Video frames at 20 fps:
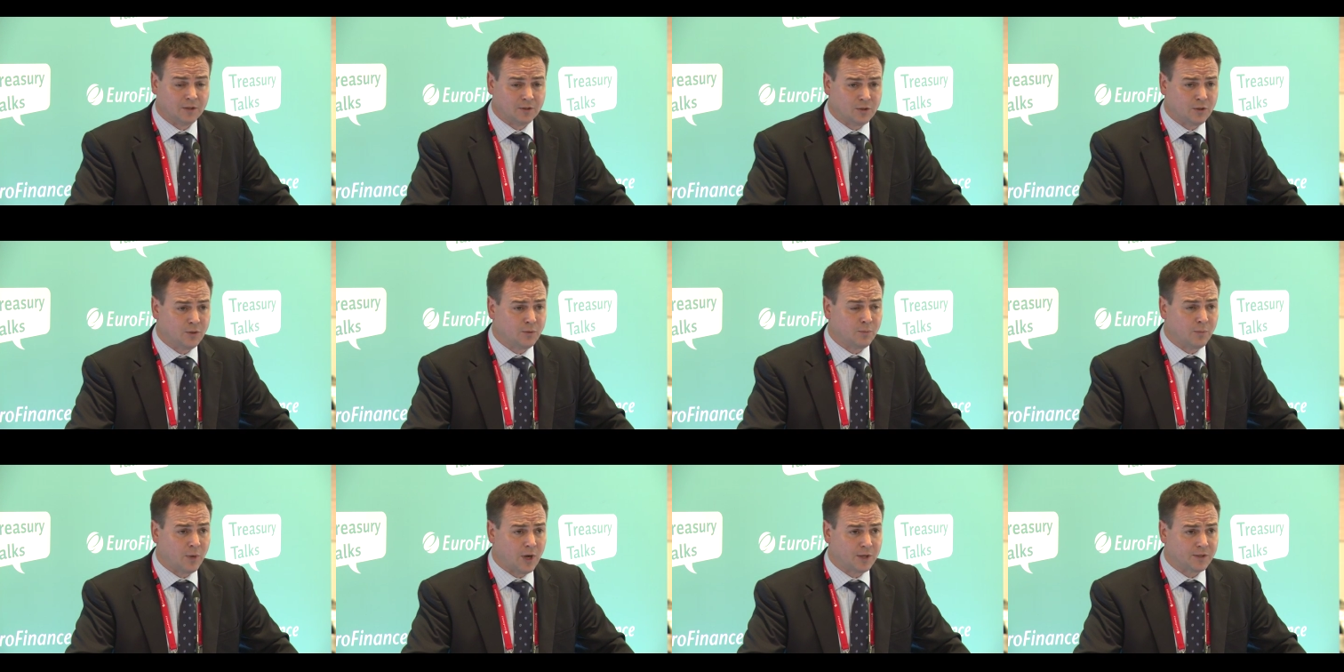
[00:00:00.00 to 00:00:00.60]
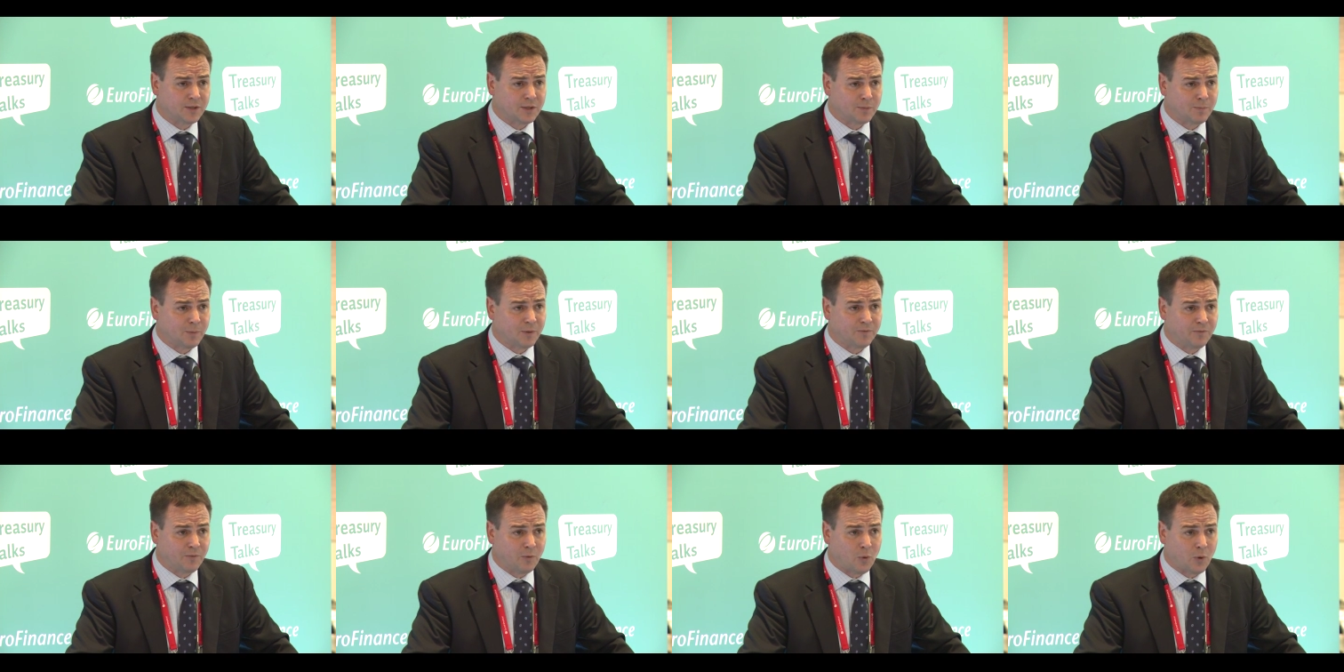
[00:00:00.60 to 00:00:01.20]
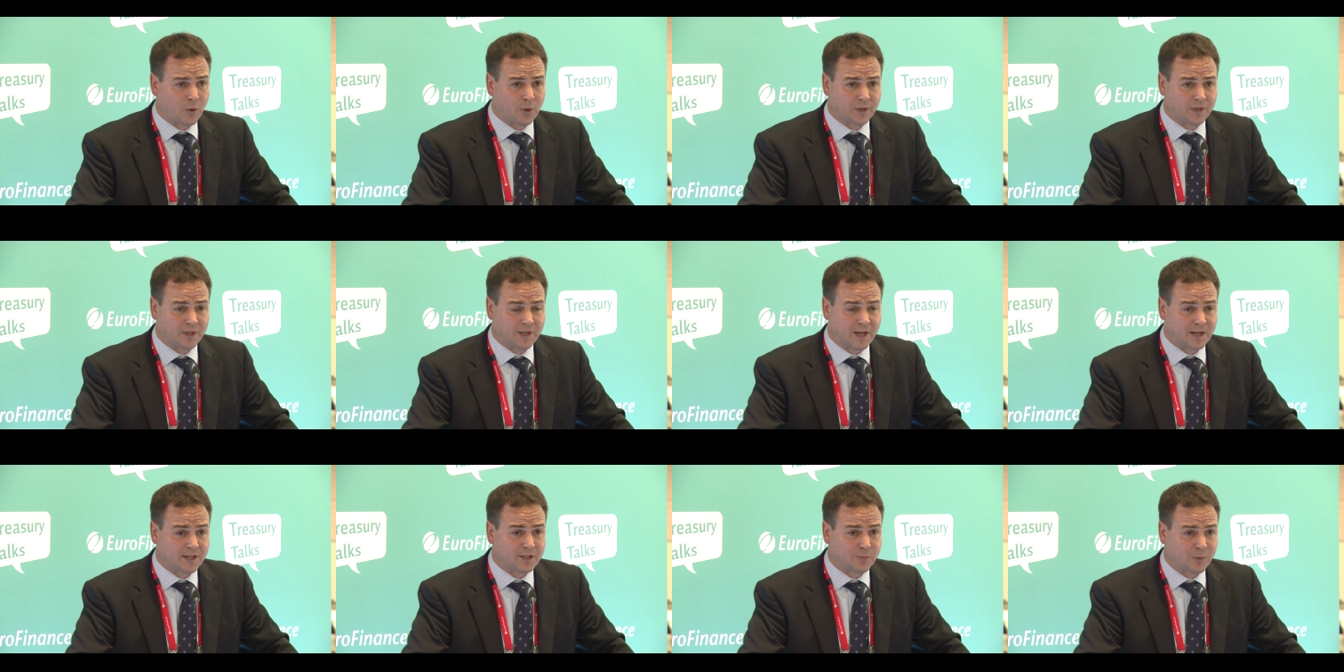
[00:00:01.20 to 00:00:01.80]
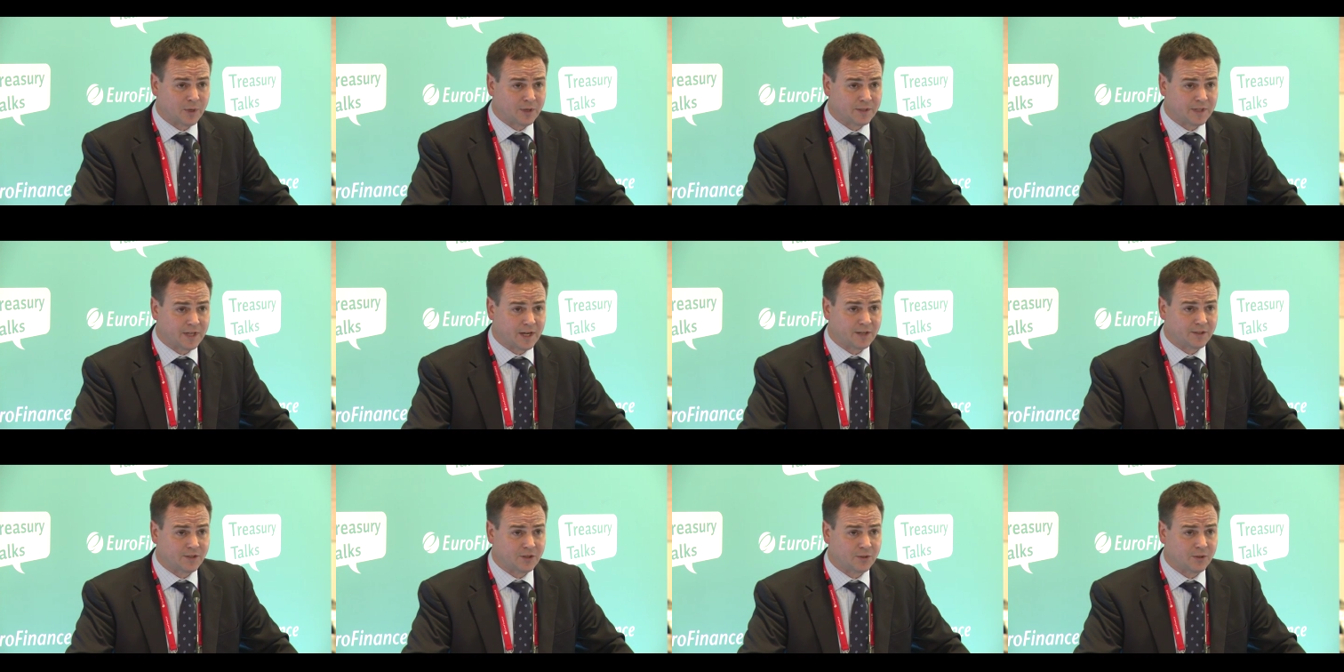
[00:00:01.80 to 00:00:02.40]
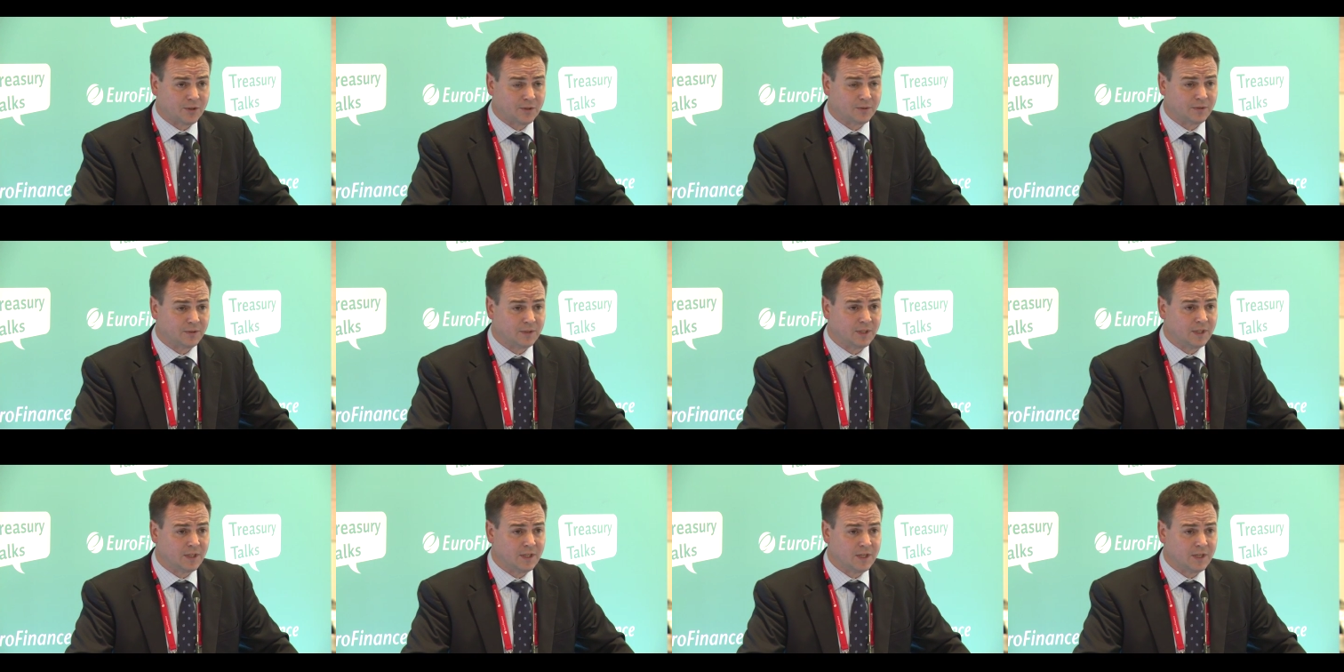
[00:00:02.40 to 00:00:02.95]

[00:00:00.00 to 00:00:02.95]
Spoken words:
2 months before the next presidential